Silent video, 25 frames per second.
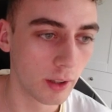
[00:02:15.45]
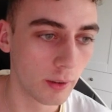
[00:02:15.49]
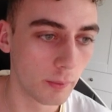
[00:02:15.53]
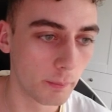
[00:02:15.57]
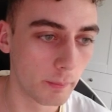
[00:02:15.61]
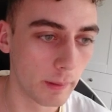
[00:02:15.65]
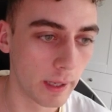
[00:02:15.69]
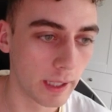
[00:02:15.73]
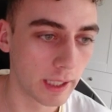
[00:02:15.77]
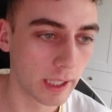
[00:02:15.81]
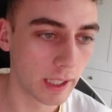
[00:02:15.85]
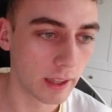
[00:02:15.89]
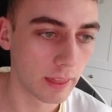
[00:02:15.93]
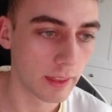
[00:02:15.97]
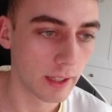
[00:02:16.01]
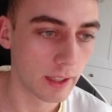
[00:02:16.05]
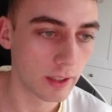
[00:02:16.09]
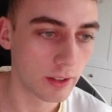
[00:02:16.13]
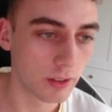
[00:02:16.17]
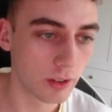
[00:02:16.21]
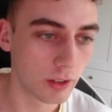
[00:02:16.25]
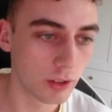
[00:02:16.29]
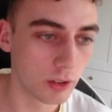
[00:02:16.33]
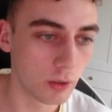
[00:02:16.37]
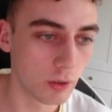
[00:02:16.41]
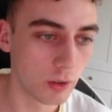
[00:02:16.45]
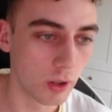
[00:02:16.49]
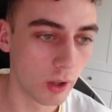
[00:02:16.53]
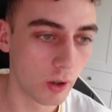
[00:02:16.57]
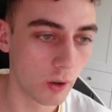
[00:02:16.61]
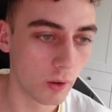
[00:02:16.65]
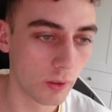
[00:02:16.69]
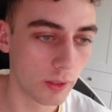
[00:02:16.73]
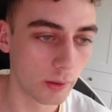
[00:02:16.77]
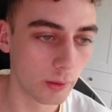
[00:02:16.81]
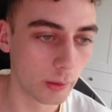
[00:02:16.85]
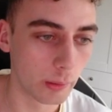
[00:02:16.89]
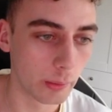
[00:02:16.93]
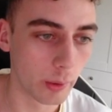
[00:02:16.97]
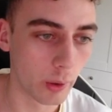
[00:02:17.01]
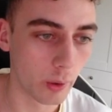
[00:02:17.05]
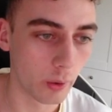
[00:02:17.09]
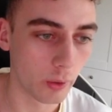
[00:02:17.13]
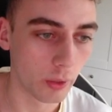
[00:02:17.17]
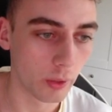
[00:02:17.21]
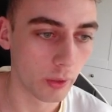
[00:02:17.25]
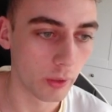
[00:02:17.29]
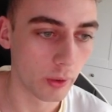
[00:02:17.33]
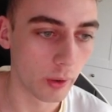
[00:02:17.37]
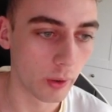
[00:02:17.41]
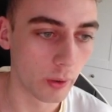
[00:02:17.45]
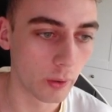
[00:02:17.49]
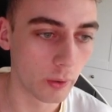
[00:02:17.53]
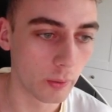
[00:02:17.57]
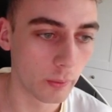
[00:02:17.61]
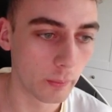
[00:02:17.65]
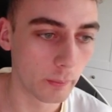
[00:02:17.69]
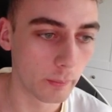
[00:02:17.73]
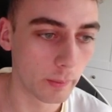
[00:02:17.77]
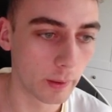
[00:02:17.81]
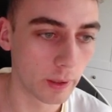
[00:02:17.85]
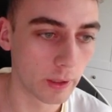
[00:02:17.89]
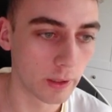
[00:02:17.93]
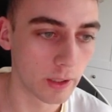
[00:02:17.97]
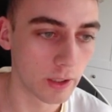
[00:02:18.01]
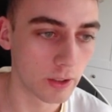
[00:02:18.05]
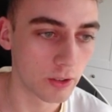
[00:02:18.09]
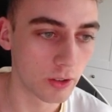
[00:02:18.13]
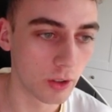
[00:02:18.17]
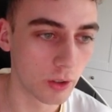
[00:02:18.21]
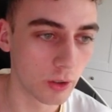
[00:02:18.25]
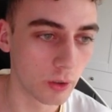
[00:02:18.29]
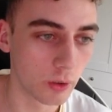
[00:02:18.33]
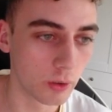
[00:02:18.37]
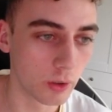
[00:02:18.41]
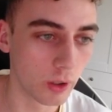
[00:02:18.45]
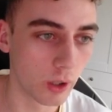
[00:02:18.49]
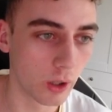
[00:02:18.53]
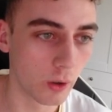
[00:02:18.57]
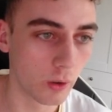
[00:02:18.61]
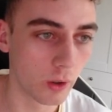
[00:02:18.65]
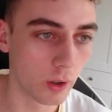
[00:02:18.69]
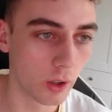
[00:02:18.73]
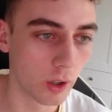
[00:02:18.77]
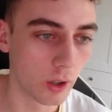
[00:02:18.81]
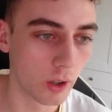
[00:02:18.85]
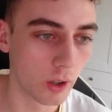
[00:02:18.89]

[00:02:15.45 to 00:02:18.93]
making this the new low, then we broke the low, making this the new low,